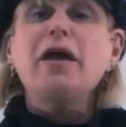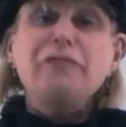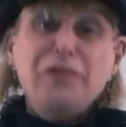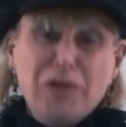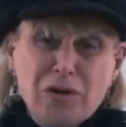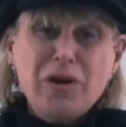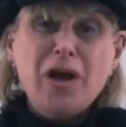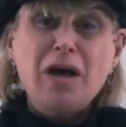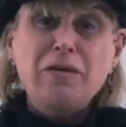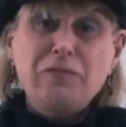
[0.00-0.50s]

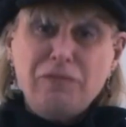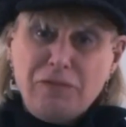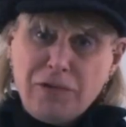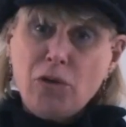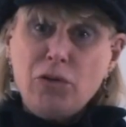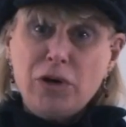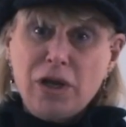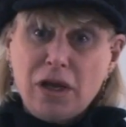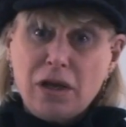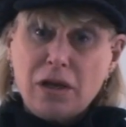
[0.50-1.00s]
If you're not
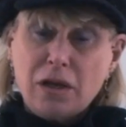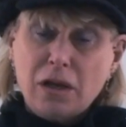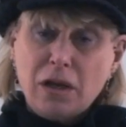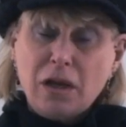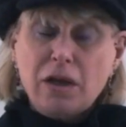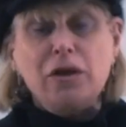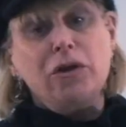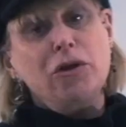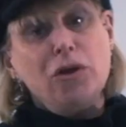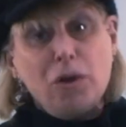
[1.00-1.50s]

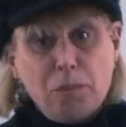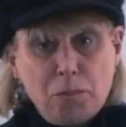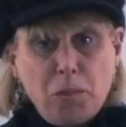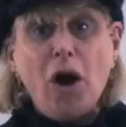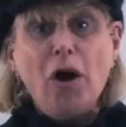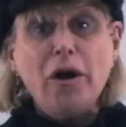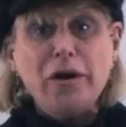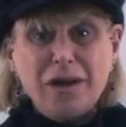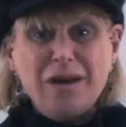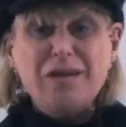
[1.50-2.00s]
voting,
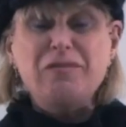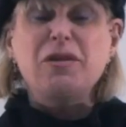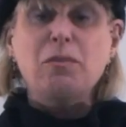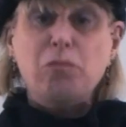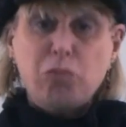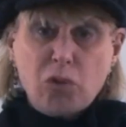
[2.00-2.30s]
you're part of the